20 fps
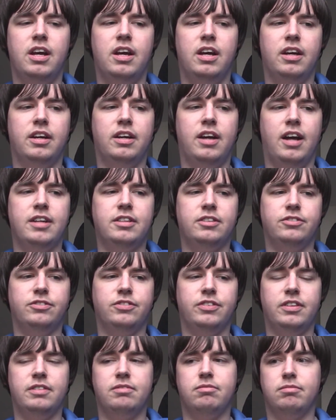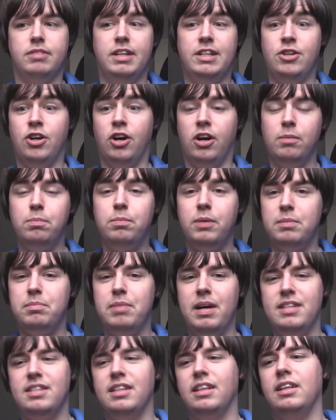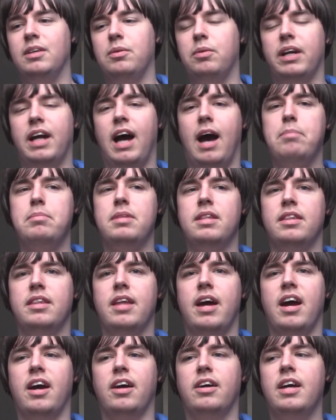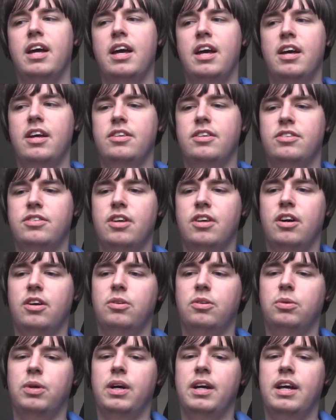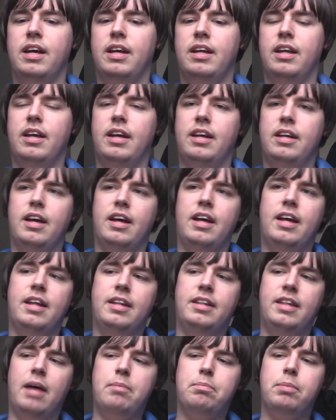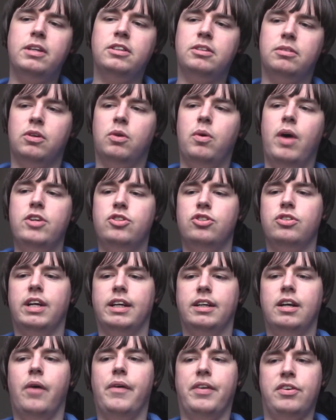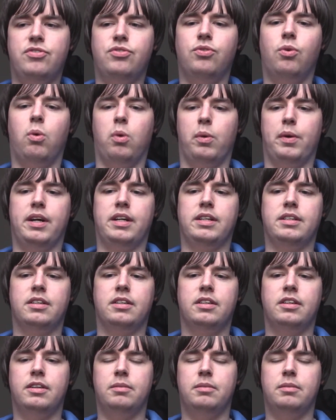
kind of interpret basically what happened there. So that brings up the question, like, going forward.